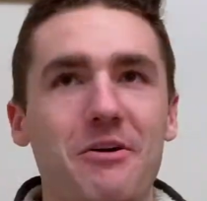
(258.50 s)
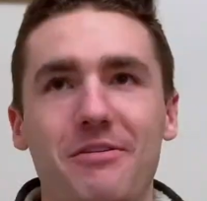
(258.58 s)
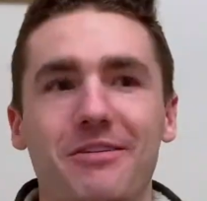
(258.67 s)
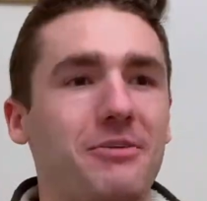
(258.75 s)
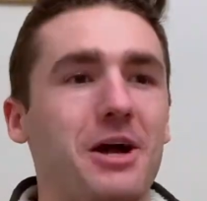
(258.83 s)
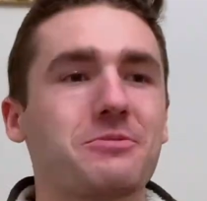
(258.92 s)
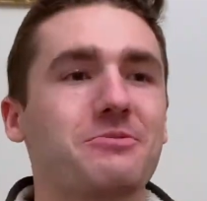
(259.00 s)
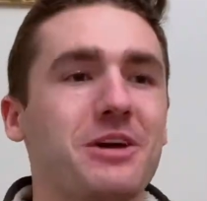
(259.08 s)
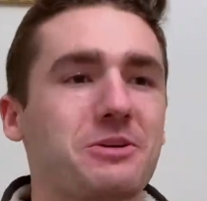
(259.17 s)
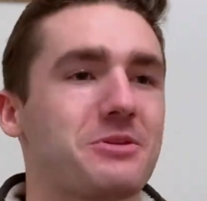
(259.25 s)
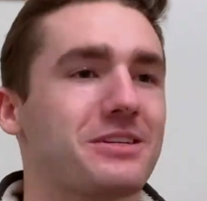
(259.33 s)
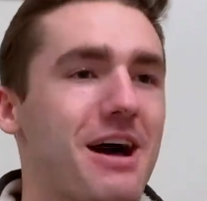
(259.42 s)

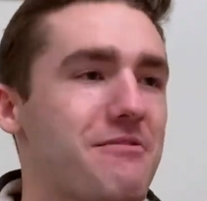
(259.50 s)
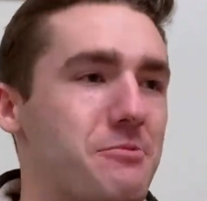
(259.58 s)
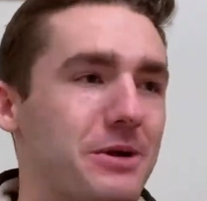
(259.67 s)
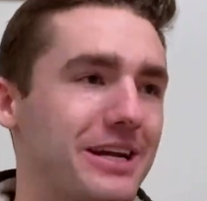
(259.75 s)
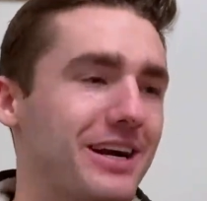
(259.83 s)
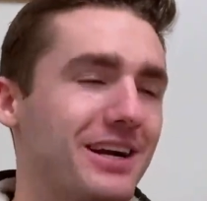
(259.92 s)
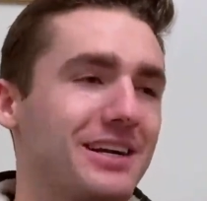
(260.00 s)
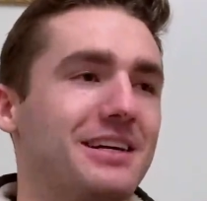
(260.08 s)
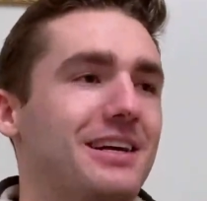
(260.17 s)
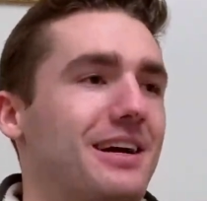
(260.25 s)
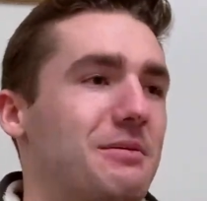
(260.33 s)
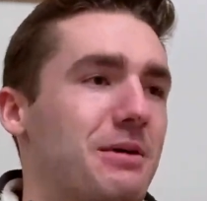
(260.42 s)
freshman, sophomore year,
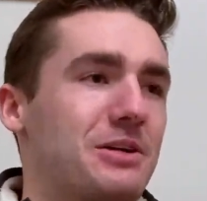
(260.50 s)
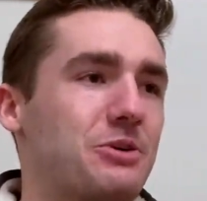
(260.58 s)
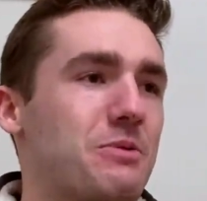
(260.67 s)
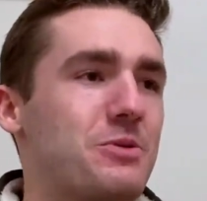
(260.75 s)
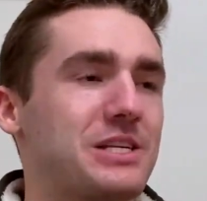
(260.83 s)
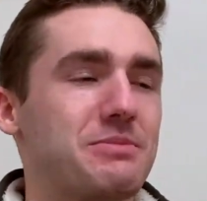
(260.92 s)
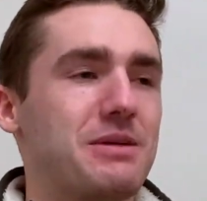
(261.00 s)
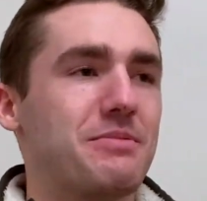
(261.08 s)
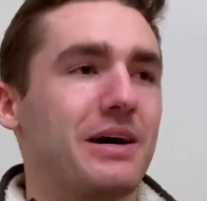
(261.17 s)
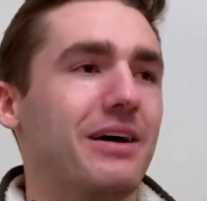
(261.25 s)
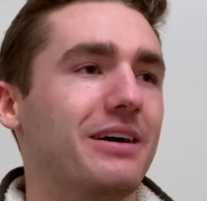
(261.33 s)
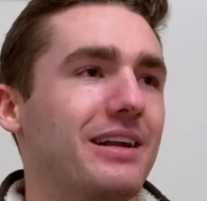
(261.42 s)
my dream was to be a
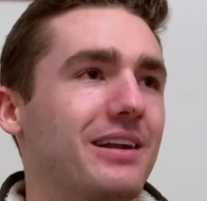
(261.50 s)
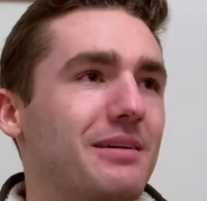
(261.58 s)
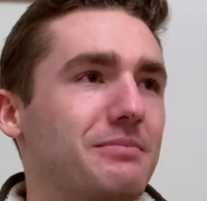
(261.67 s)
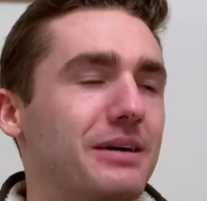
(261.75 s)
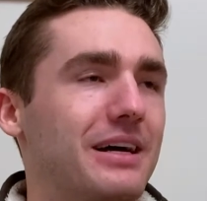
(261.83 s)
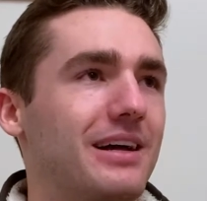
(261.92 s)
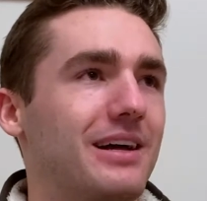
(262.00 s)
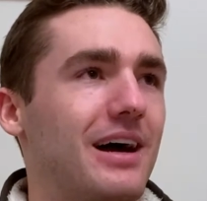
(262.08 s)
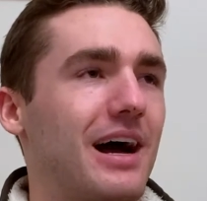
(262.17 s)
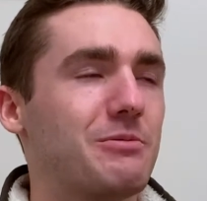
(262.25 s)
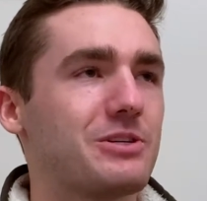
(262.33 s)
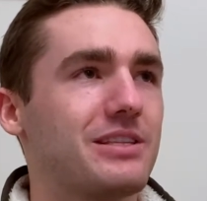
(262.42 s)
pilot, but
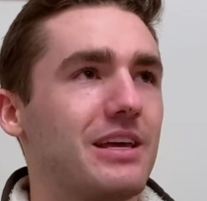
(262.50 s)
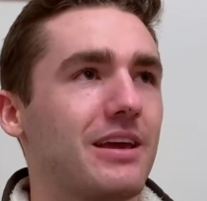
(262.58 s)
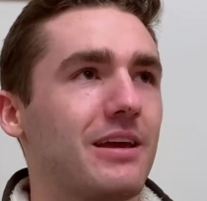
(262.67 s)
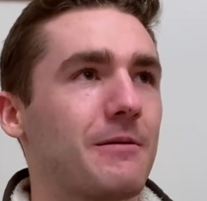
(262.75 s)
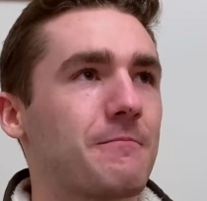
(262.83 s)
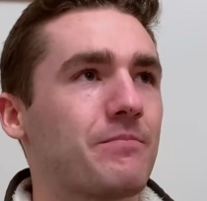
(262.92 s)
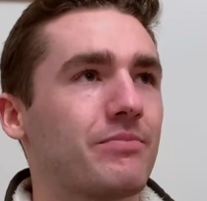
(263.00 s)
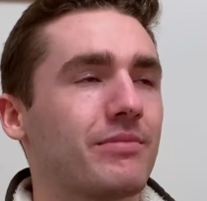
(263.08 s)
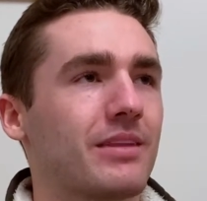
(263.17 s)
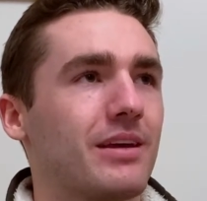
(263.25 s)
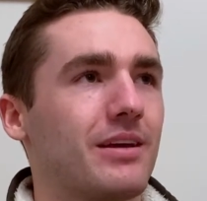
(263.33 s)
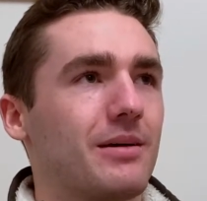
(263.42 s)
I just think
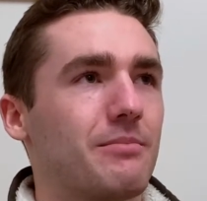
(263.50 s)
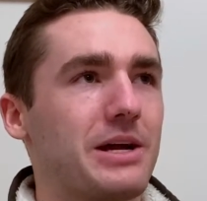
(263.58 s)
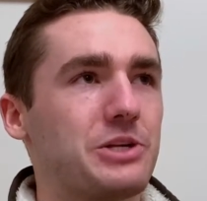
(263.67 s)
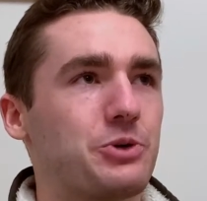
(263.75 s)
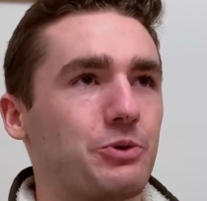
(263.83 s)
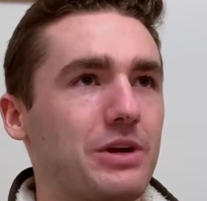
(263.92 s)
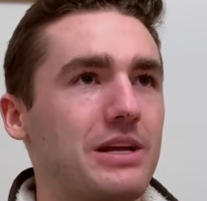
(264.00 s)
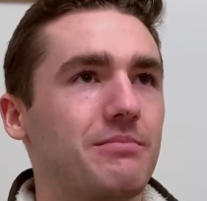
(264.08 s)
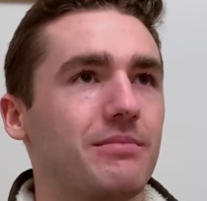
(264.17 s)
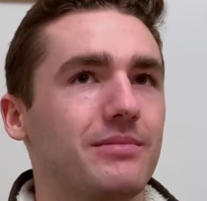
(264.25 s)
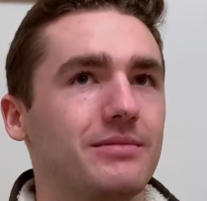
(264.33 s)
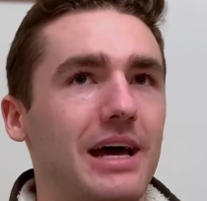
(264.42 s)
my
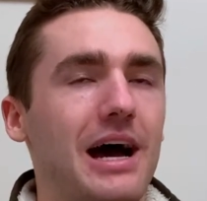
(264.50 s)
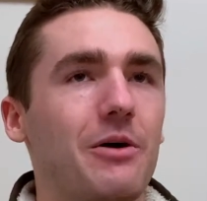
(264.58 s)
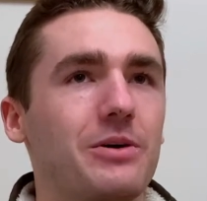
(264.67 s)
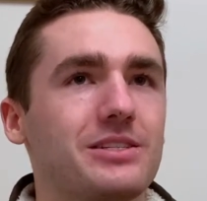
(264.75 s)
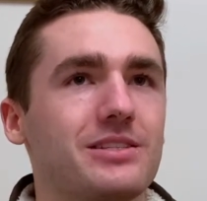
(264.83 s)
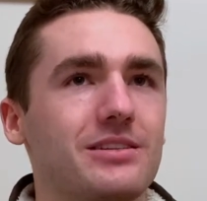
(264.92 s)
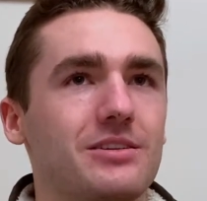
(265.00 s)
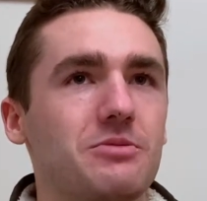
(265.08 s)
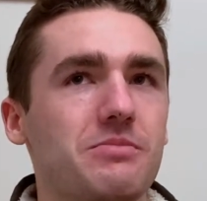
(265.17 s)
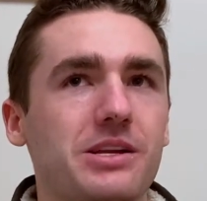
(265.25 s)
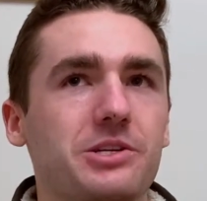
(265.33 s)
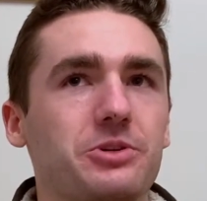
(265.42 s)
dream now is to do
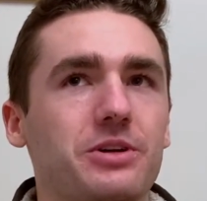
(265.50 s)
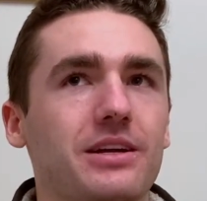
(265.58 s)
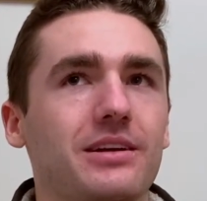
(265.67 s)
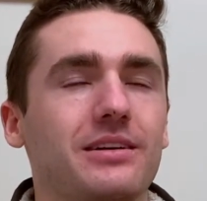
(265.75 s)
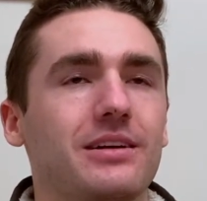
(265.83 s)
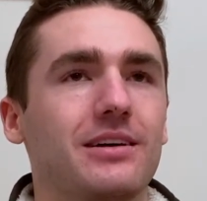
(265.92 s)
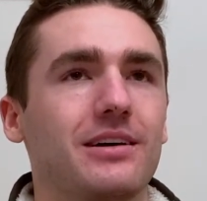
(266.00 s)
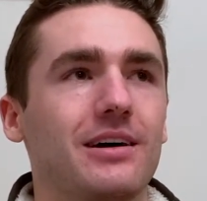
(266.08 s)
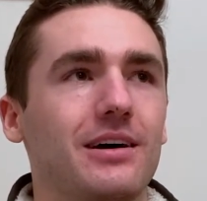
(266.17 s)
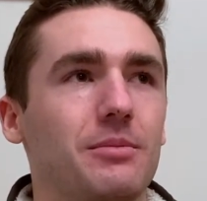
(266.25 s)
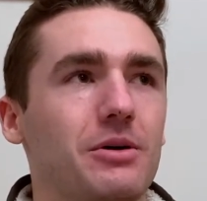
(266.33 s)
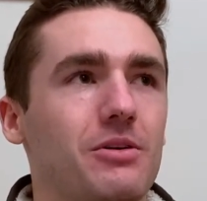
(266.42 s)
ministry
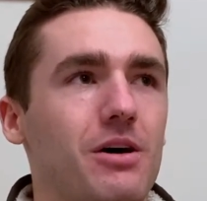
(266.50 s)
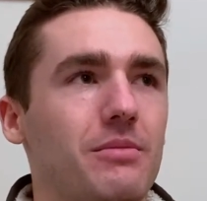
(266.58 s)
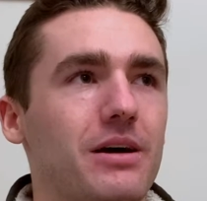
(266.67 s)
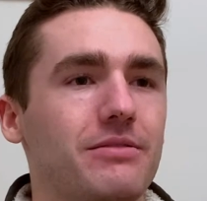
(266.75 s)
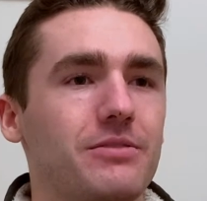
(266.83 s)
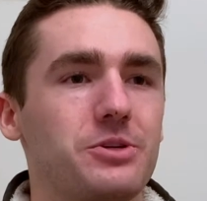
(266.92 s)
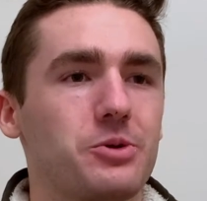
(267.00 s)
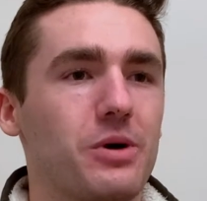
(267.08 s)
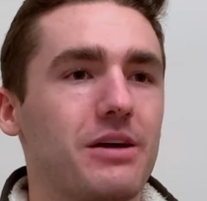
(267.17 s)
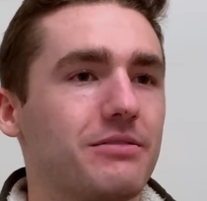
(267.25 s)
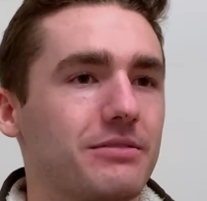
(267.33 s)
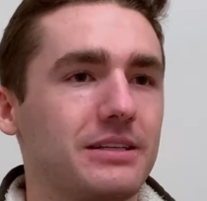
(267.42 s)
along my future
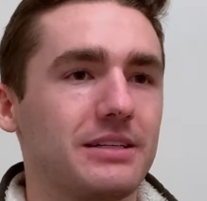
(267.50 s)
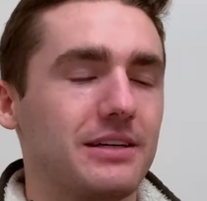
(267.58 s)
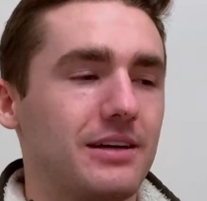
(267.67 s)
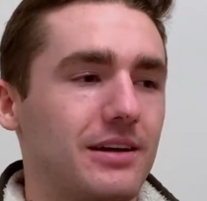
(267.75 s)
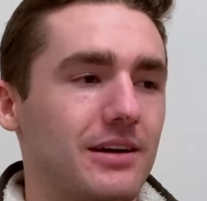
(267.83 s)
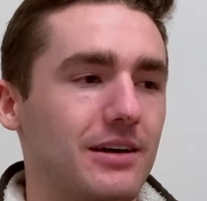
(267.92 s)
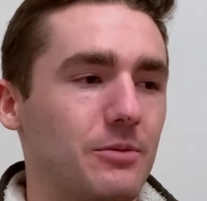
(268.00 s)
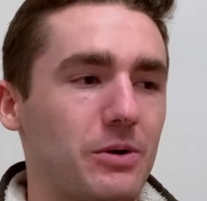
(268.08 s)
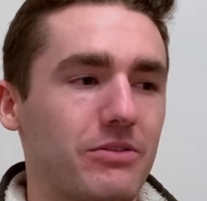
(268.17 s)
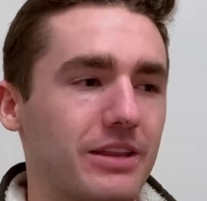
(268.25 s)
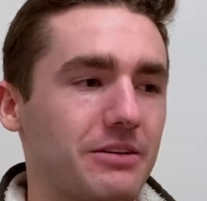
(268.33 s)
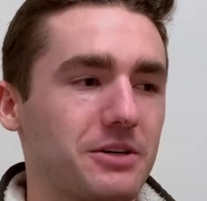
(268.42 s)
wife,
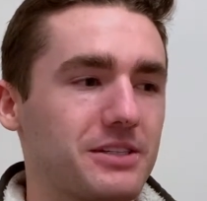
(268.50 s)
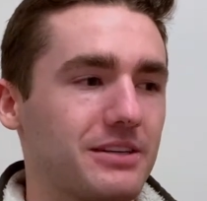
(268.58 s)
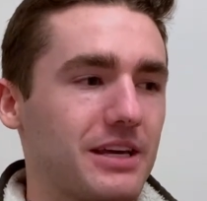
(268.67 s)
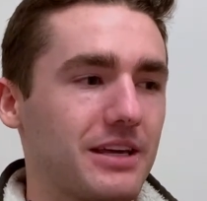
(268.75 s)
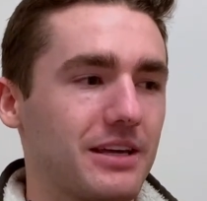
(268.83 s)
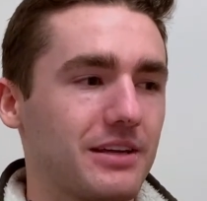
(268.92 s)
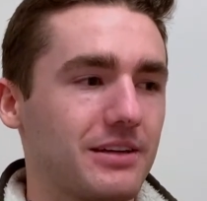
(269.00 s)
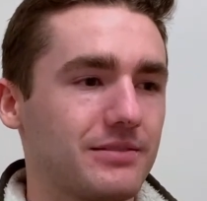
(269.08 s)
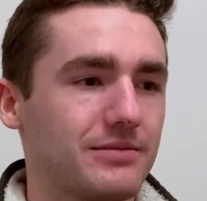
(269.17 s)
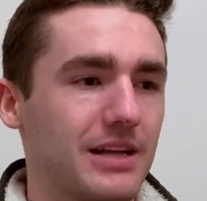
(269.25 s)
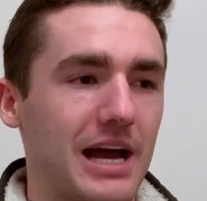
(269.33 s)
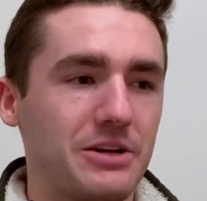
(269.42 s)
whatever that looks like.
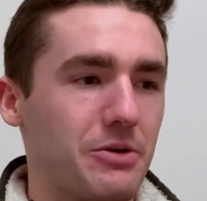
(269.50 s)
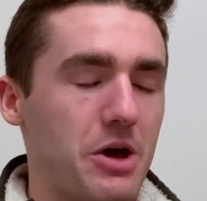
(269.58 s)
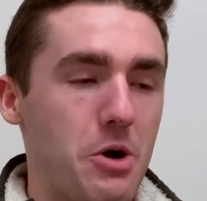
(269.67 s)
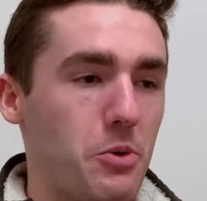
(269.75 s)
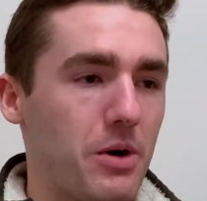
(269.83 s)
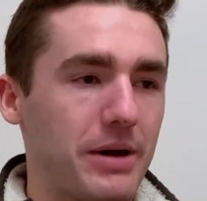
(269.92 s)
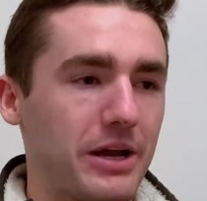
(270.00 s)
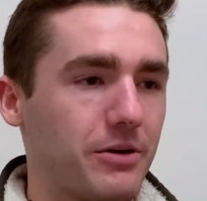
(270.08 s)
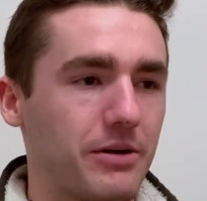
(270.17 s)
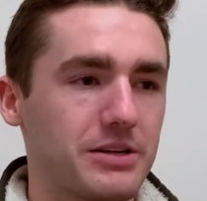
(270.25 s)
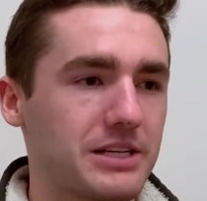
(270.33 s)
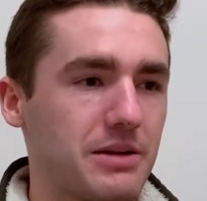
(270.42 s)
I don't know what my
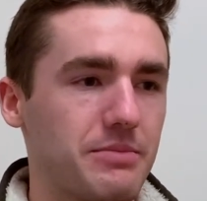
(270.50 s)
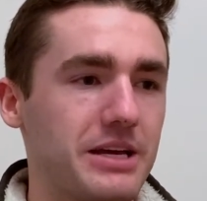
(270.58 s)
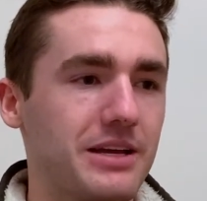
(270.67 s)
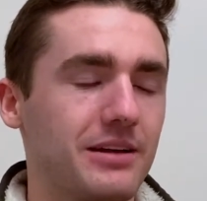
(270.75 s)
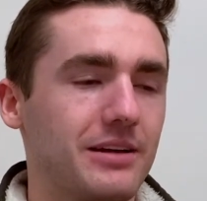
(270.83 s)
career is going to be.